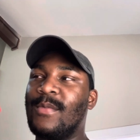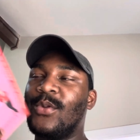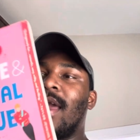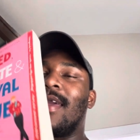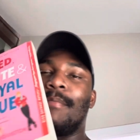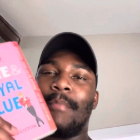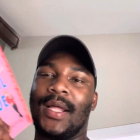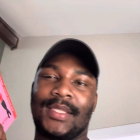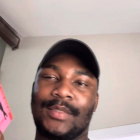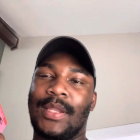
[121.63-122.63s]
Not that it
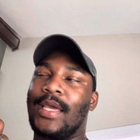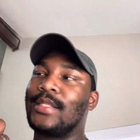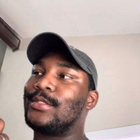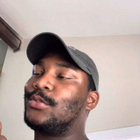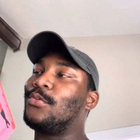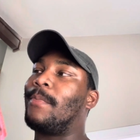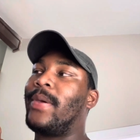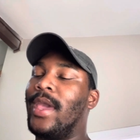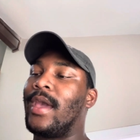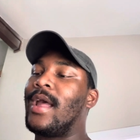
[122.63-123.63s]
matters, but like, it's too
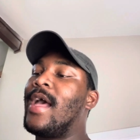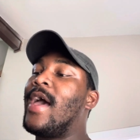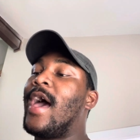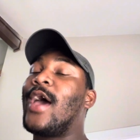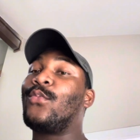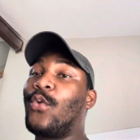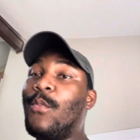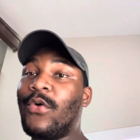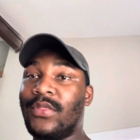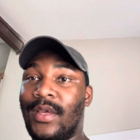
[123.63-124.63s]
pink. And one
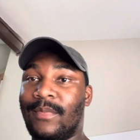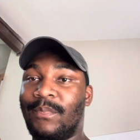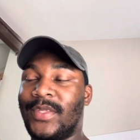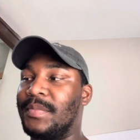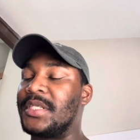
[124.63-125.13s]
more thing that's a bit